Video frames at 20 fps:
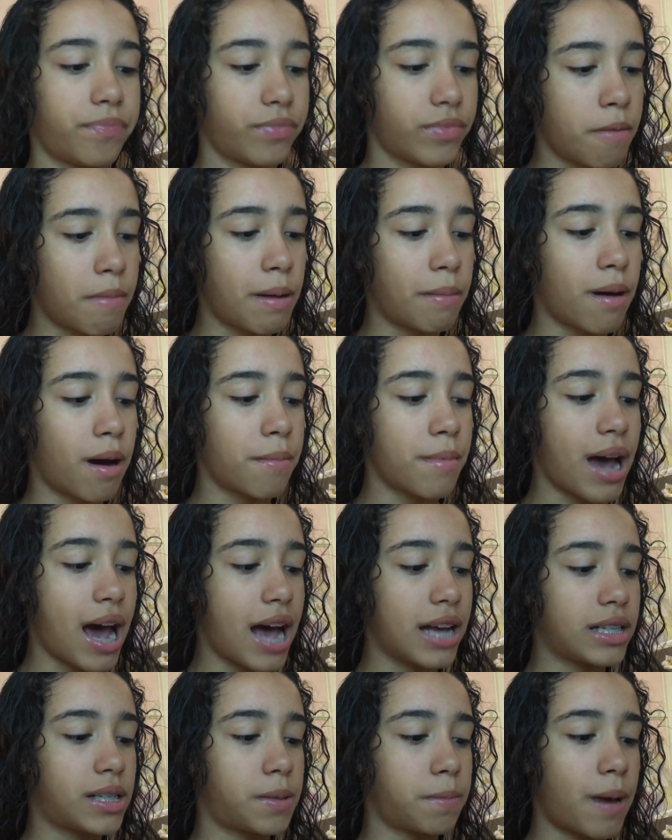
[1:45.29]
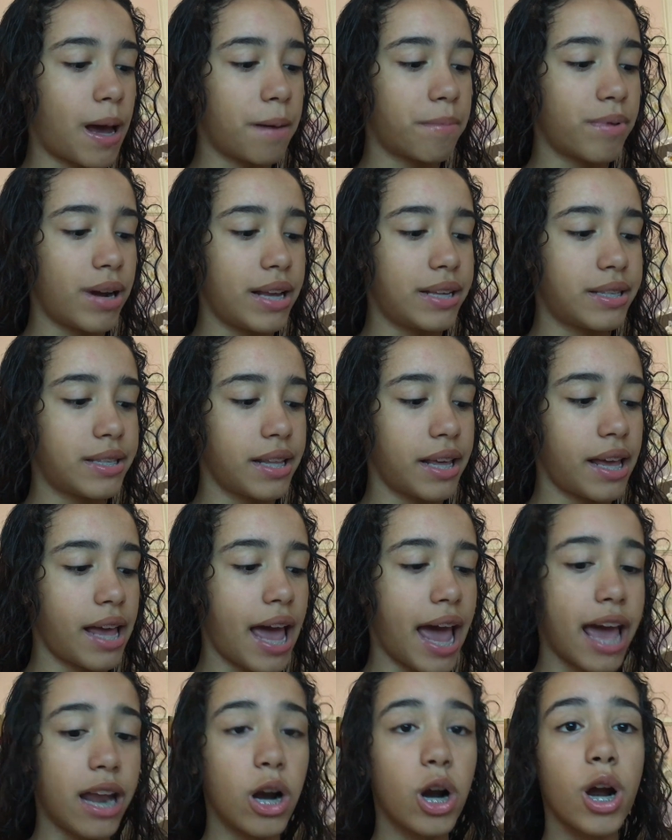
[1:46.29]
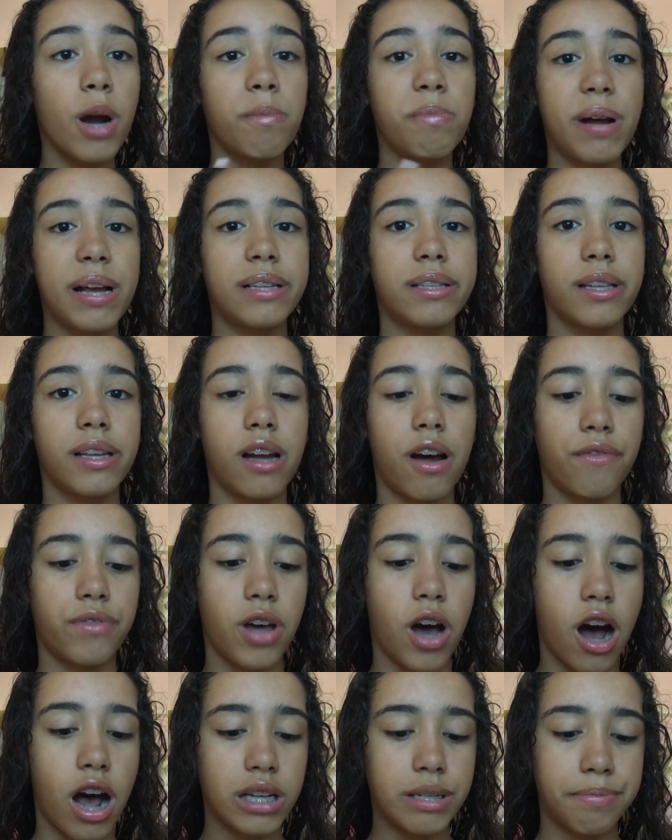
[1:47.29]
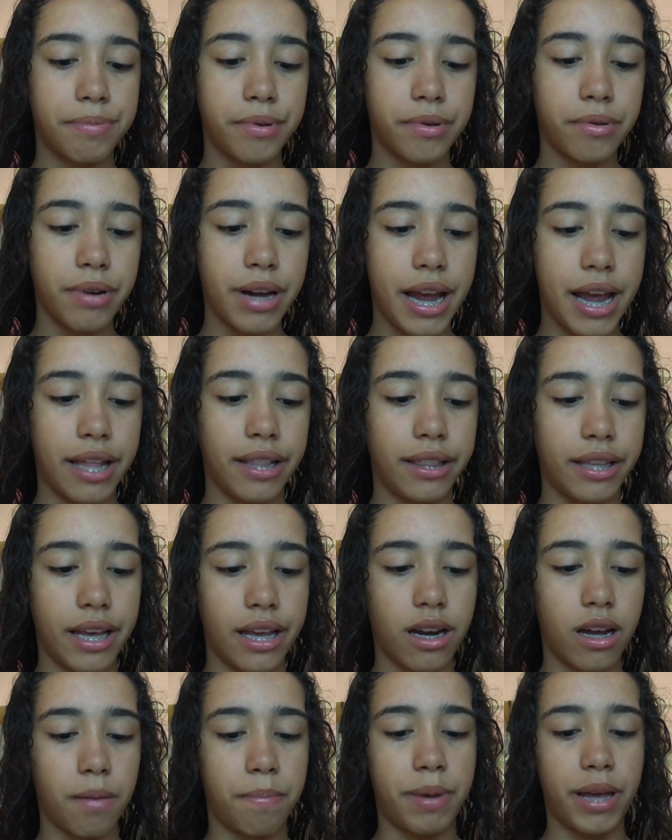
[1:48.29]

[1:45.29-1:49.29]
My mom has my bracelet and her bracelet of the hospital, and then a